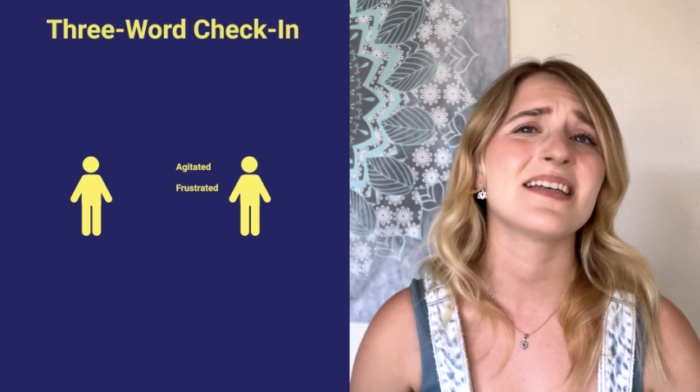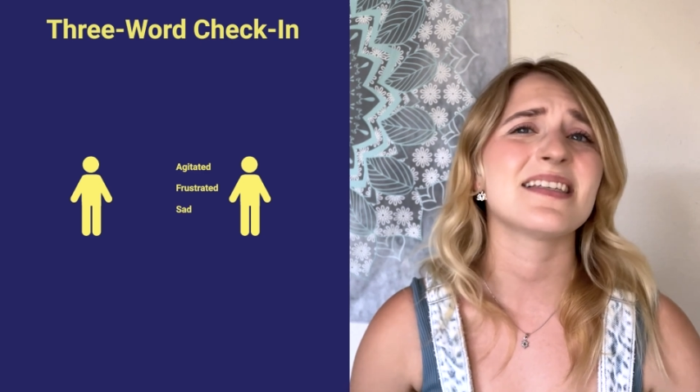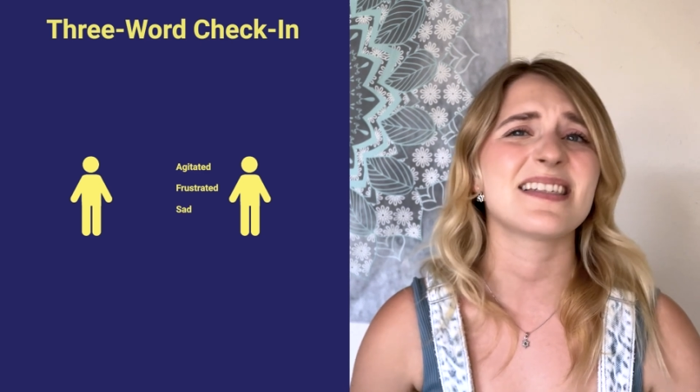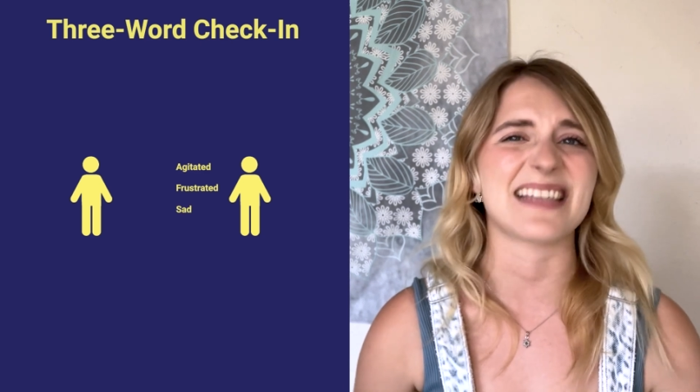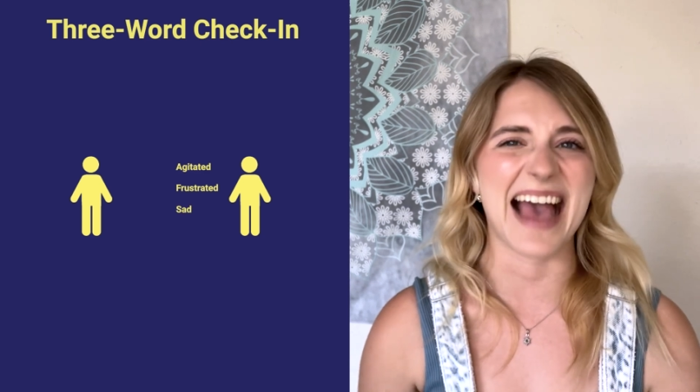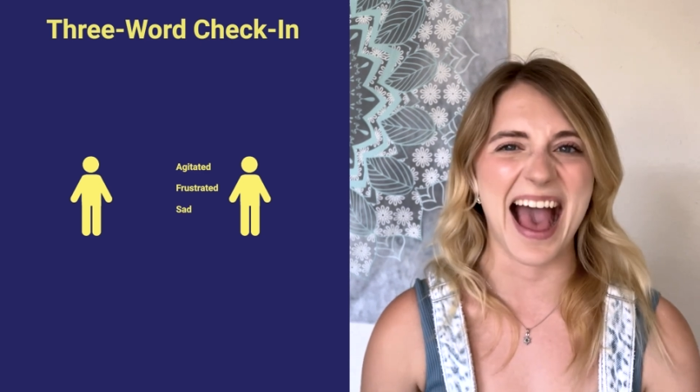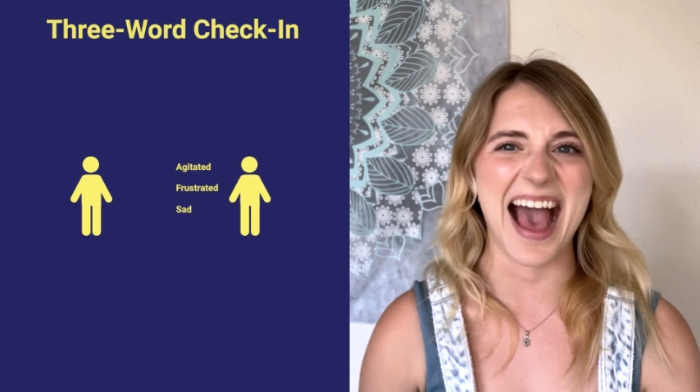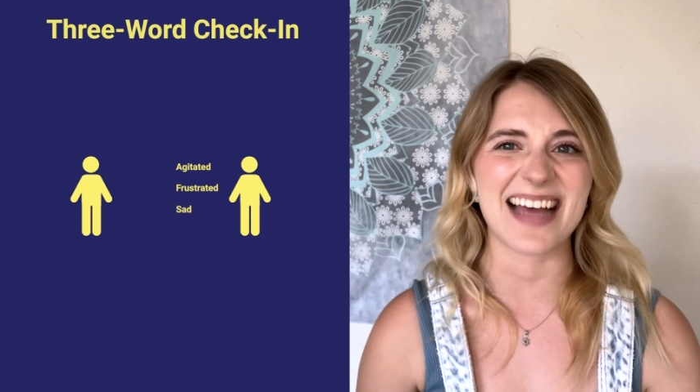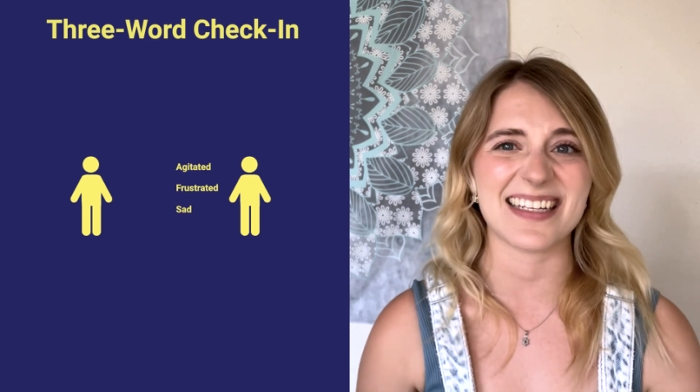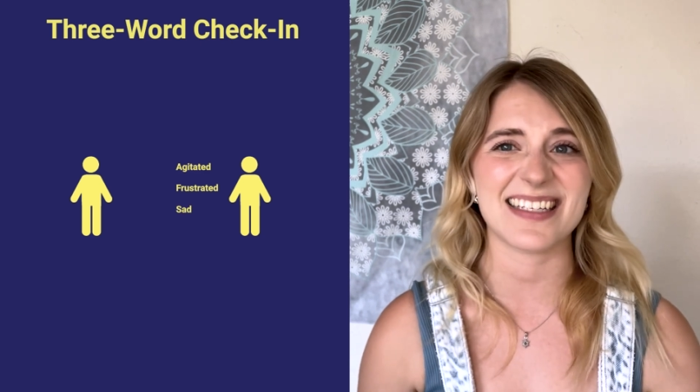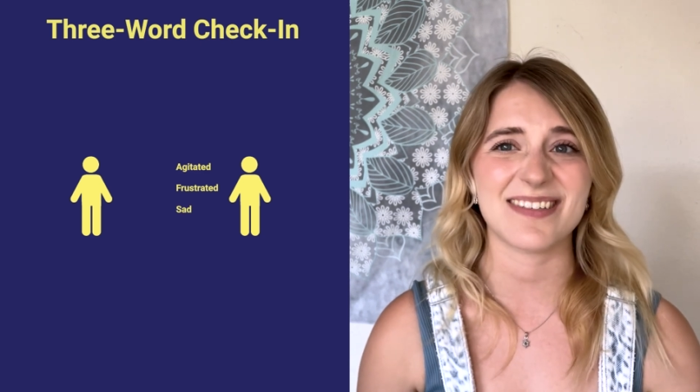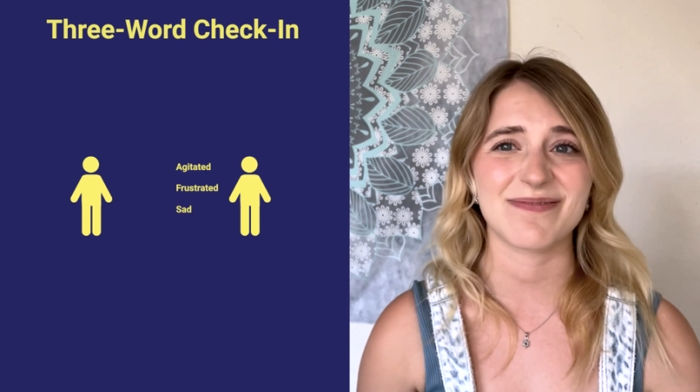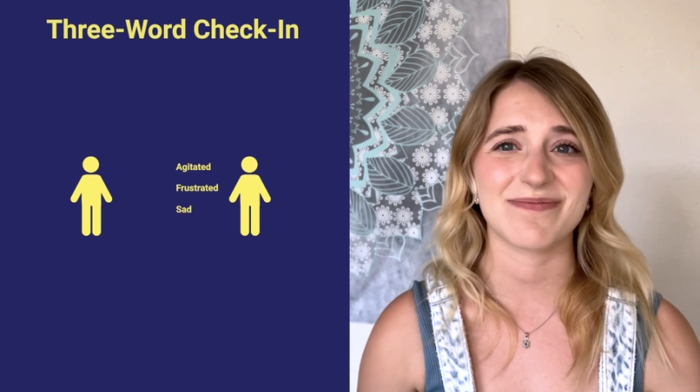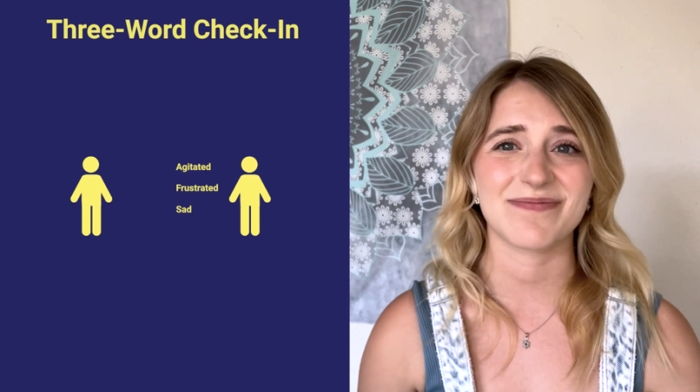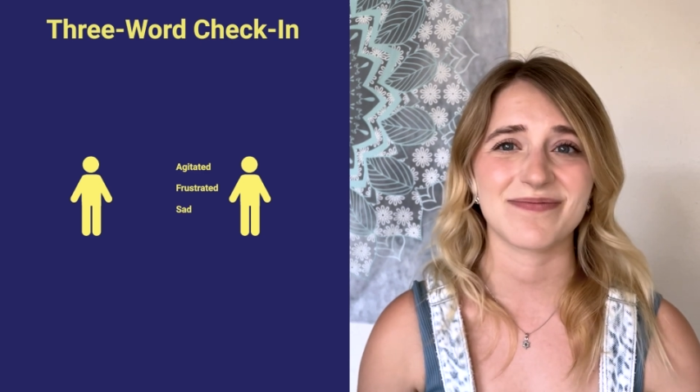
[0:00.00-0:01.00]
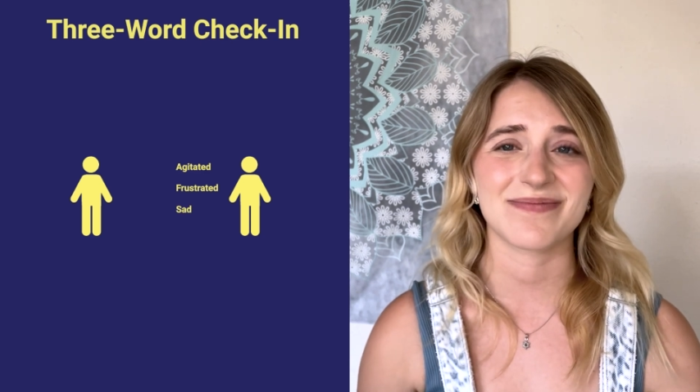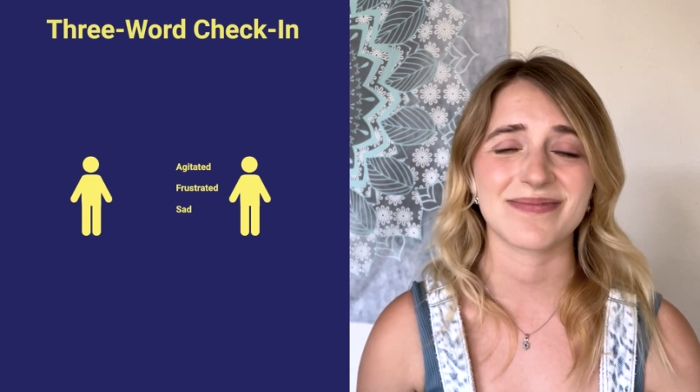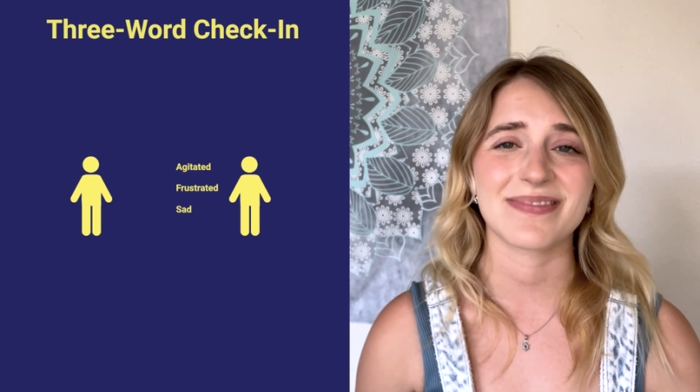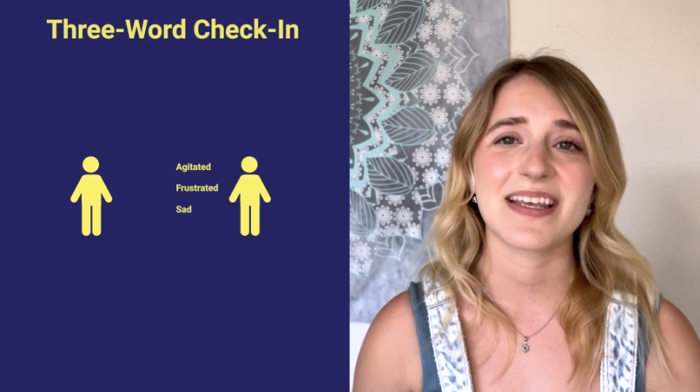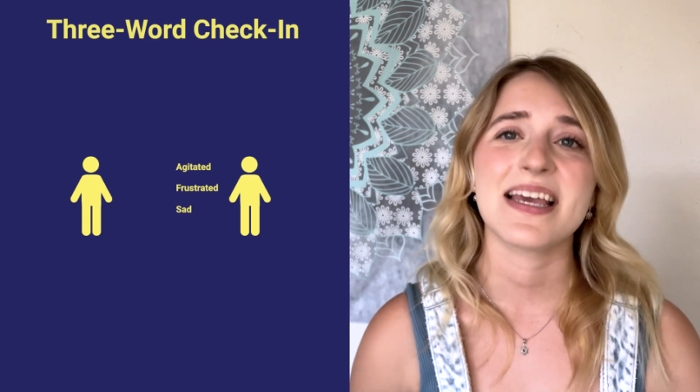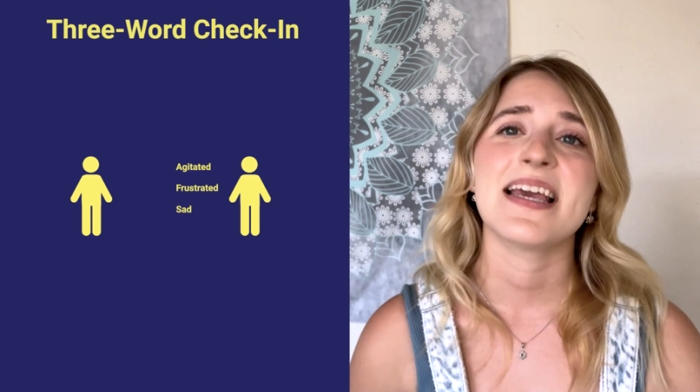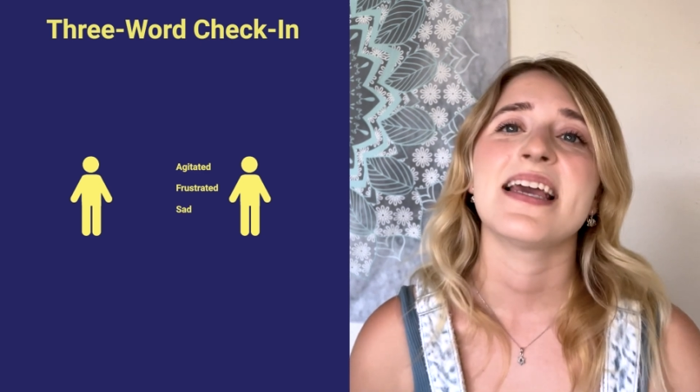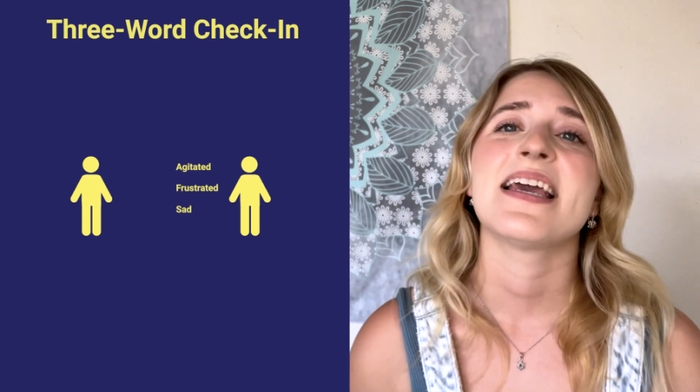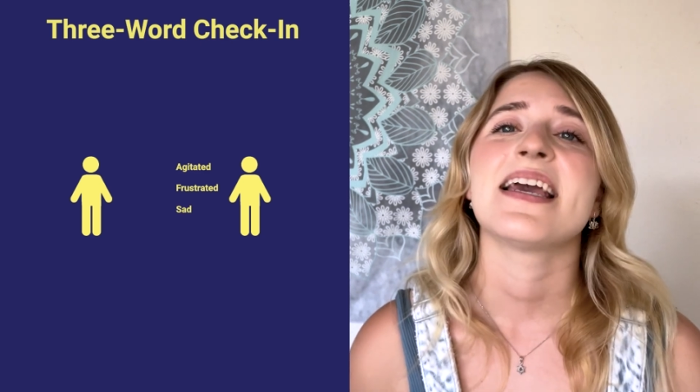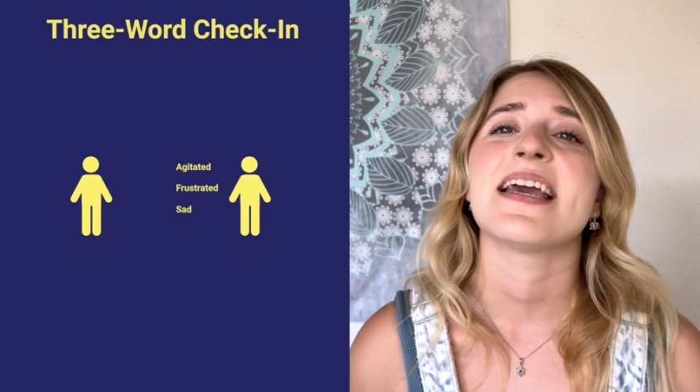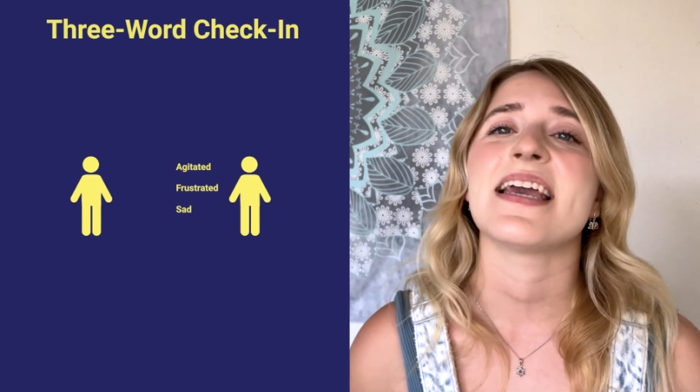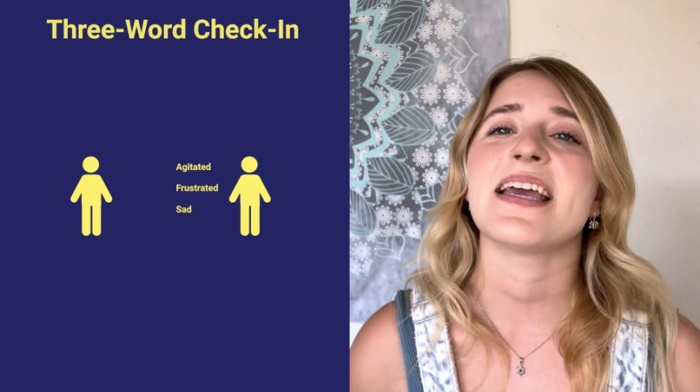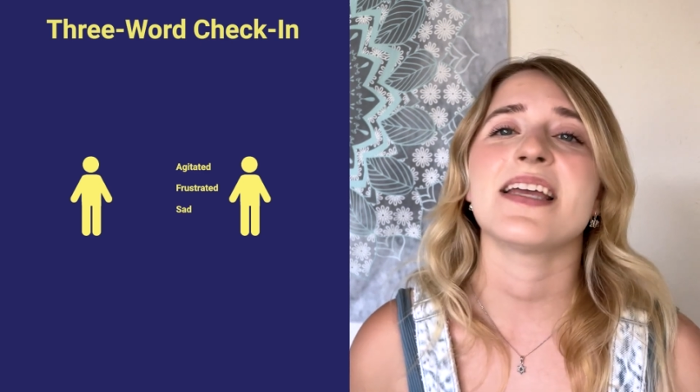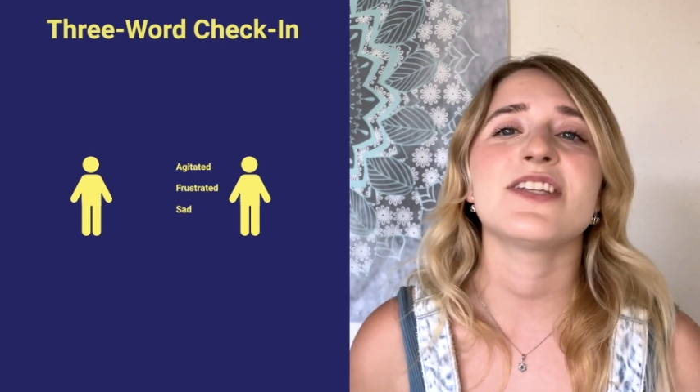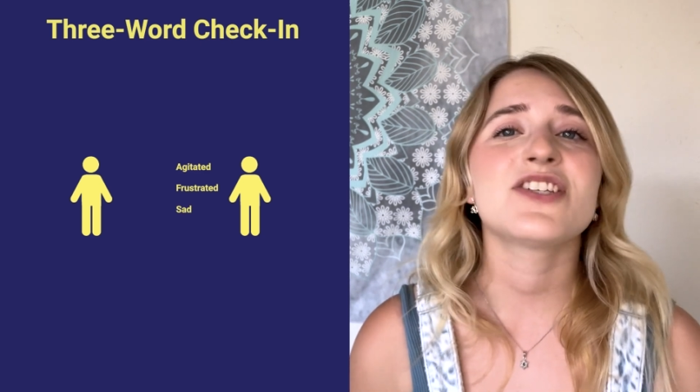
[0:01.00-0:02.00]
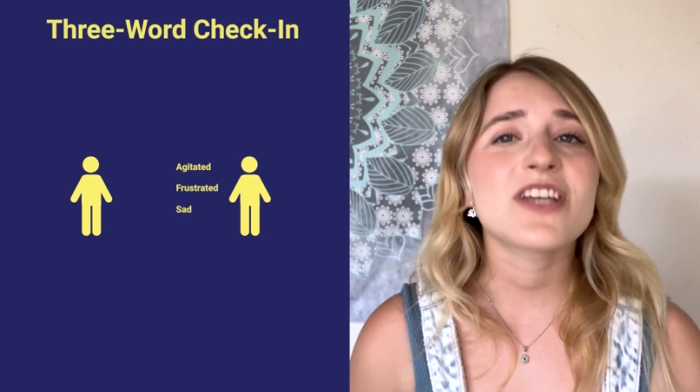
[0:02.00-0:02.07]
sad. In